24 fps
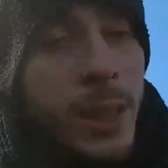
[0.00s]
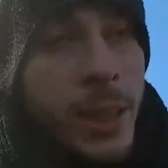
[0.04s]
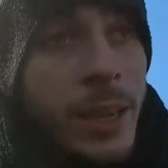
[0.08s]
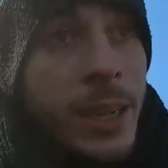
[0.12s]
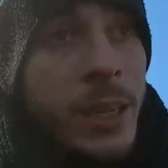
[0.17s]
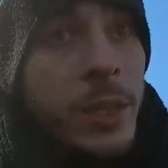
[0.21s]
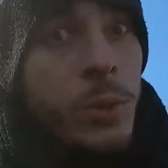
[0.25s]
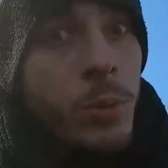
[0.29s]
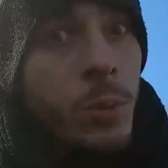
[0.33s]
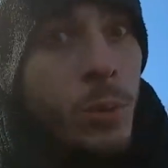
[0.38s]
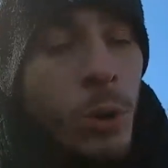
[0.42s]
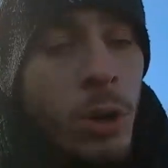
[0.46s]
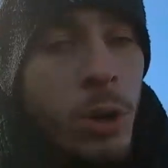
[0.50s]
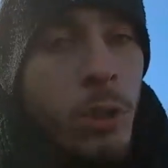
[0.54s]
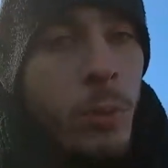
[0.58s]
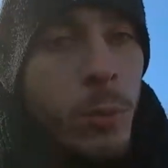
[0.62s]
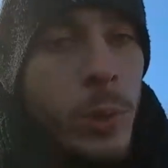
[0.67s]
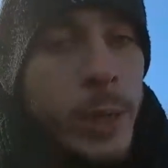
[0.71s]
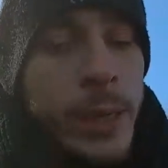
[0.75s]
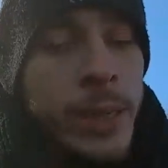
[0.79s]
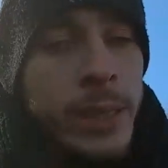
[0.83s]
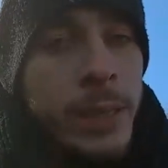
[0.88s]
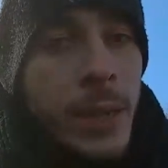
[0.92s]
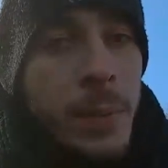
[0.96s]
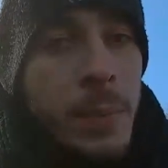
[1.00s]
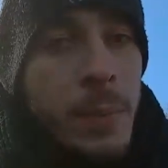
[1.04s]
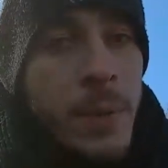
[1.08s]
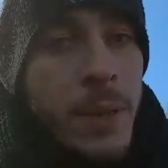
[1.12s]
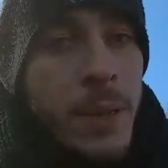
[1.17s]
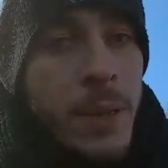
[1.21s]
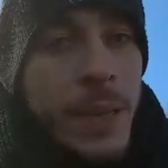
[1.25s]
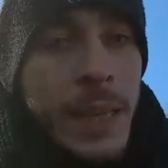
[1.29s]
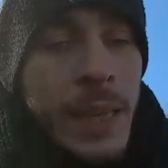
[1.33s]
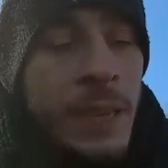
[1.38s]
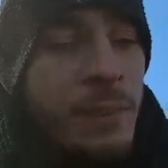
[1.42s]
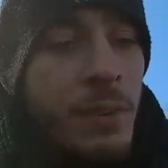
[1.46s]
I think it's worth reading them,
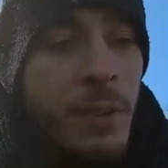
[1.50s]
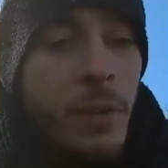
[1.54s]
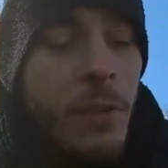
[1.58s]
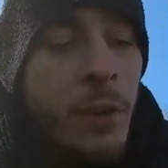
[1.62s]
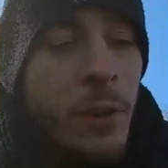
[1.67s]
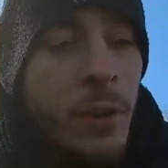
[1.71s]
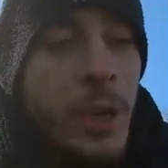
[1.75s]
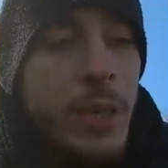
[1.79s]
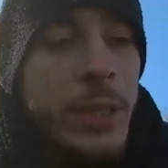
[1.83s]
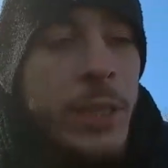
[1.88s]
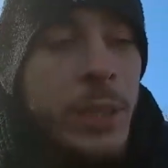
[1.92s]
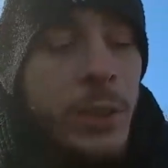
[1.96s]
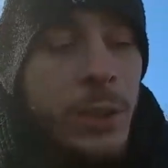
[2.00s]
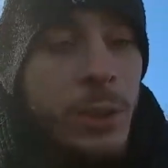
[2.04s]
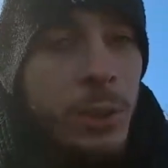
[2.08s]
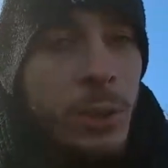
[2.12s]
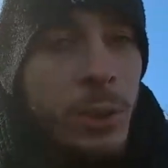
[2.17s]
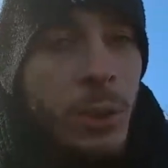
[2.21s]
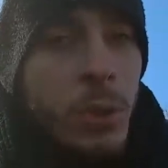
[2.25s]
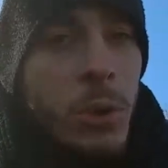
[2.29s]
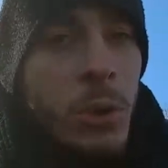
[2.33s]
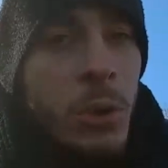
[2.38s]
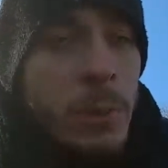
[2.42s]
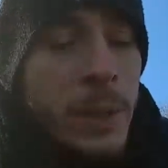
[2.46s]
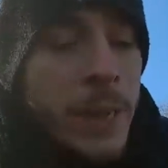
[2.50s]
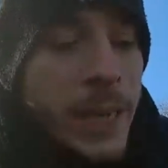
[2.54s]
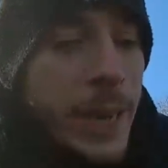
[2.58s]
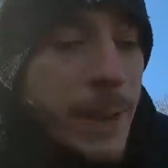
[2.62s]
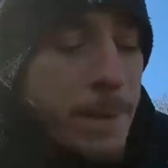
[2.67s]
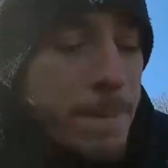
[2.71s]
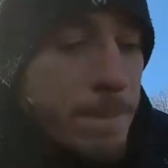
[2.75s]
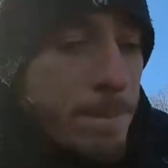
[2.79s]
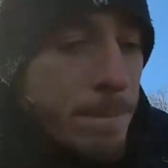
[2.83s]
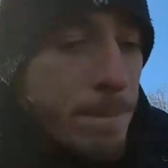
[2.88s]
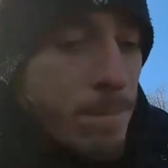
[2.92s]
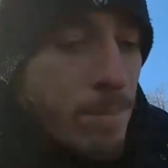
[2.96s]
even if you're not gonna do social media.